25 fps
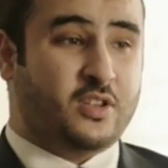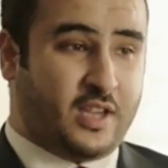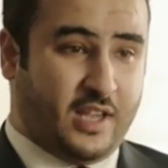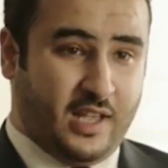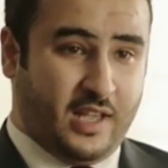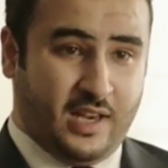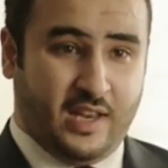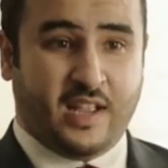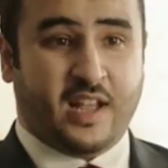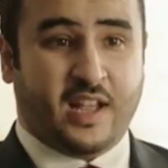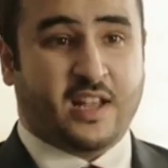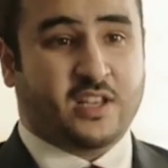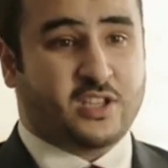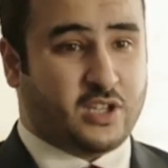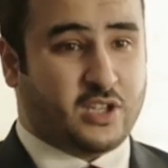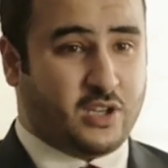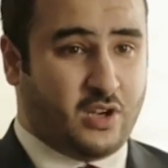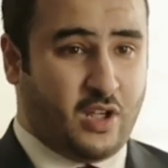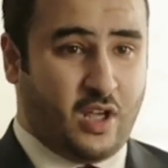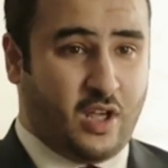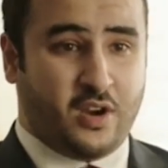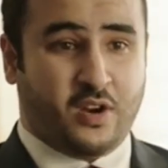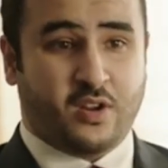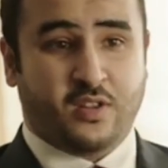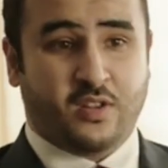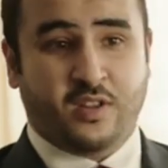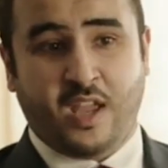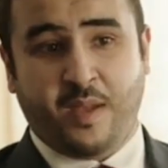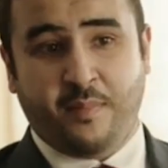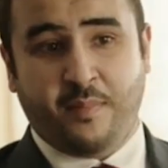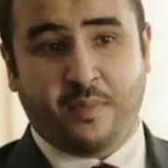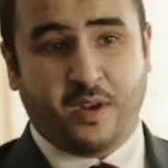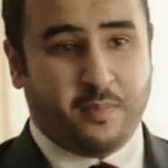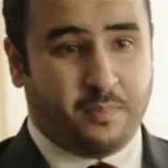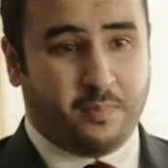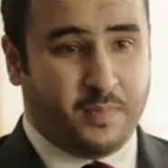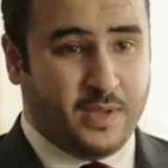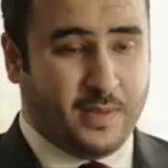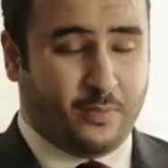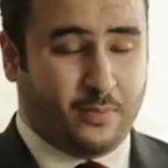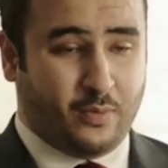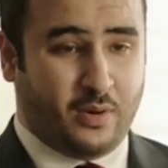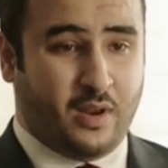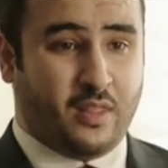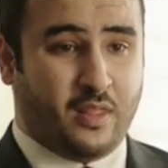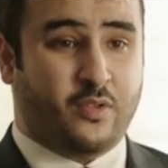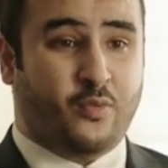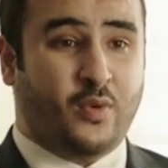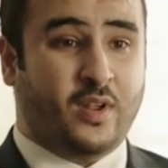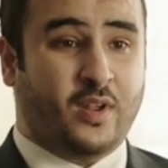killing and slaughtering the Yemeni
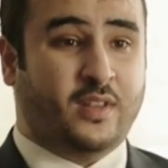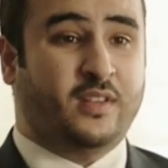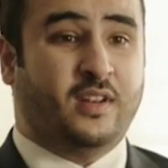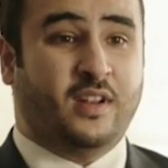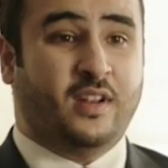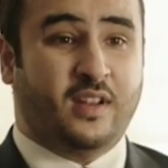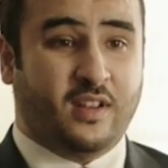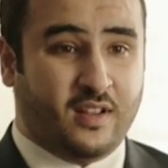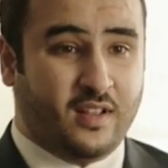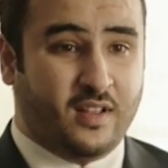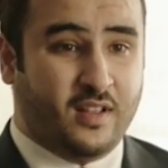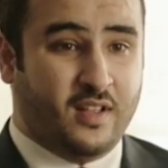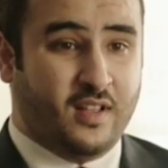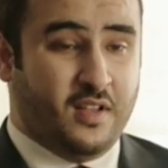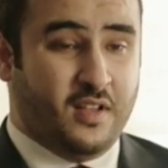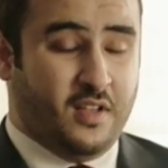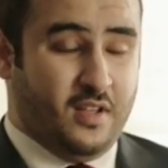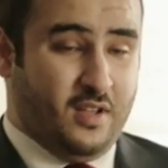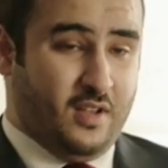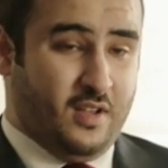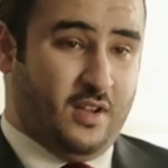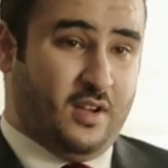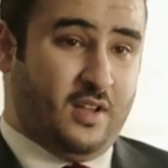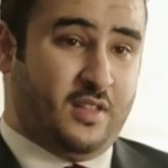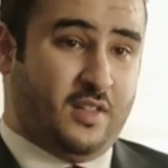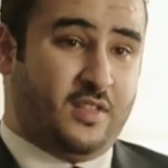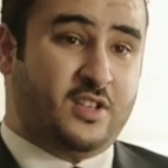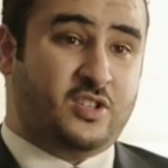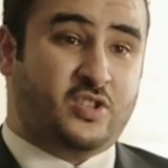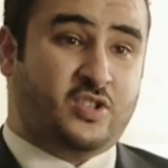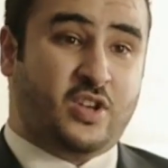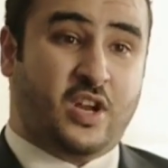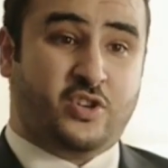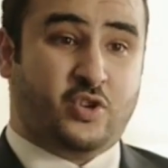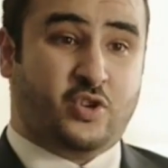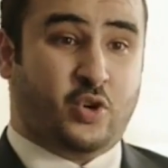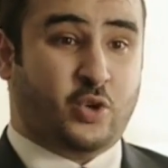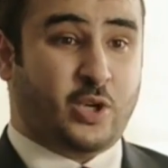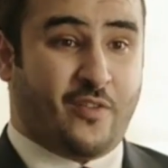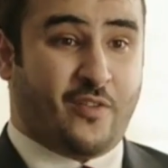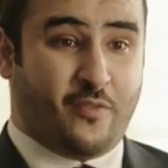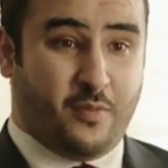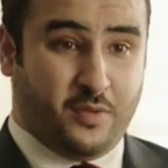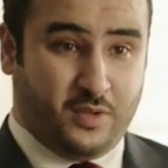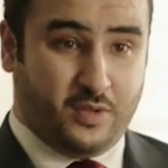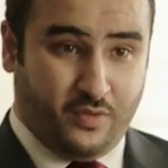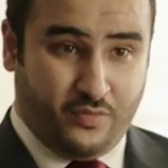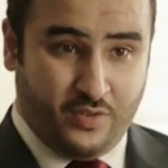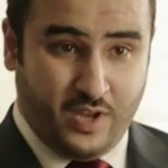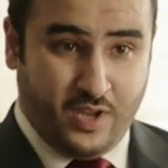people and threatening the central
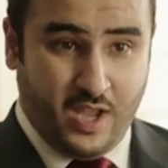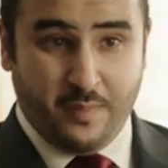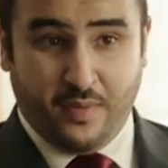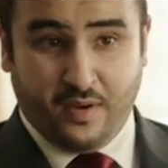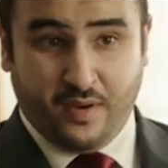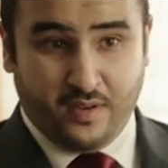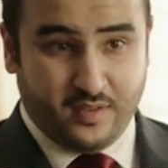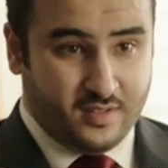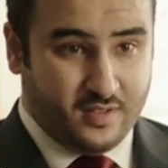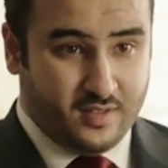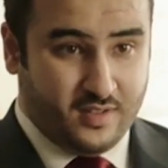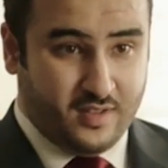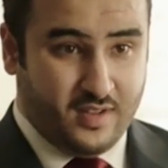government of Yemen.